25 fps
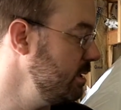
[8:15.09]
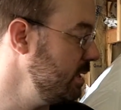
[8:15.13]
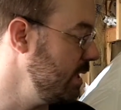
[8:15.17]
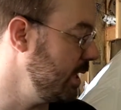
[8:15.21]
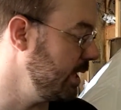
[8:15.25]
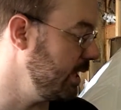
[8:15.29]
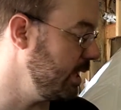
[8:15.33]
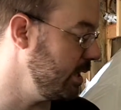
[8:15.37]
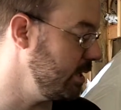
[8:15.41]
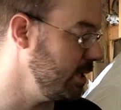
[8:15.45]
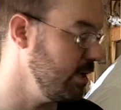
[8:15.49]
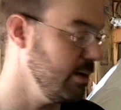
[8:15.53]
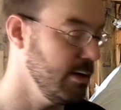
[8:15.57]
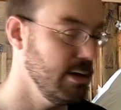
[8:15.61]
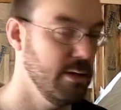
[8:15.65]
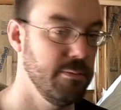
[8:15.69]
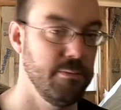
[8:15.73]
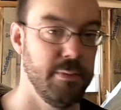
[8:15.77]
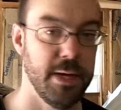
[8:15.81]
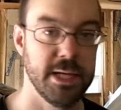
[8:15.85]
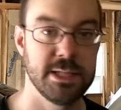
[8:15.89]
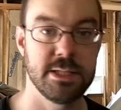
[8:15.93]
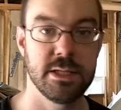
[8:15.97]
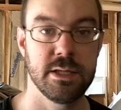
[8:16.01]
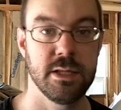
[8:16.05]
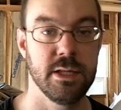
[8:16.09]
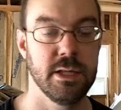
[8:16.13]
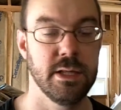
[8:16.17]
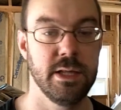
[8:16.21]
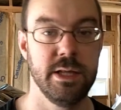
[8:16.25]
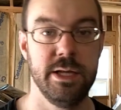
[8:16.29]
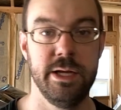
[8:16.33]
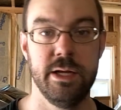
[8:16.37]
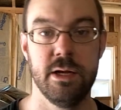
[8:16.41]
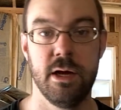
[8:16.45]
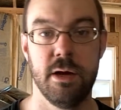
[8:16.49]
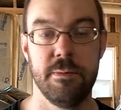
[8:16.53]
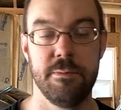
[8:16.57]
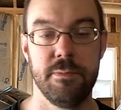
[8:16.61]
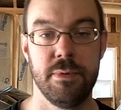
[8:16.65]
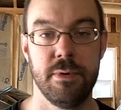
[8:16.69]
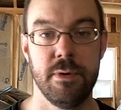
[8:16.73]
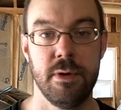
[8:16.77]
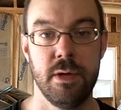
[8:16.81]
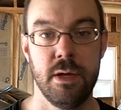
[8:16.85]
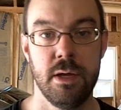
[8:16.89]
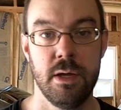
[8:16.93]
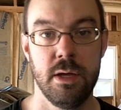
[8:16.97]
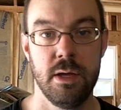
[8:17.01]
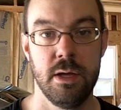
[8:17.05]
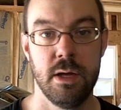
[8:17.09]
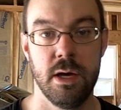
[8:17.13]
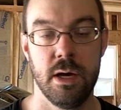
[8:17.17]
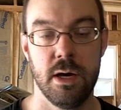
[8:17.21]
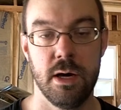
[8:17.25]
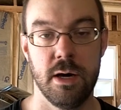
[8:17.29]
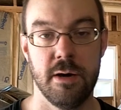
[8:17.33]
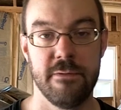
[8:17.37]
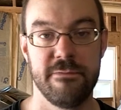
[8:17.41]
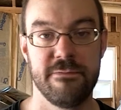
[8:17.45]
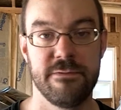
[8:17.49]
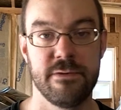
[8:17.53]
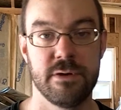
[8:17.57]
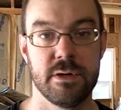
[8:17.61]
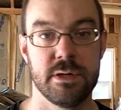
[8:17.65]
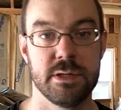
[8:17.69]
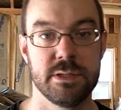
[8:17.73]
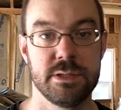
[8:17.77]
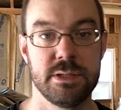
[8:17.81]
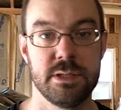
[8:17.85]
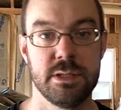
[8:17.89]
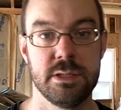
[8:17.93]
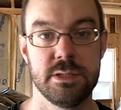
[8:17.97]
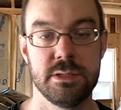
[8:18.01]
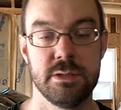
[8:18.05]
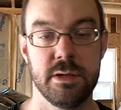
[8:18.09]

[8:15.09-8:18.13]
I got to basically clean up first.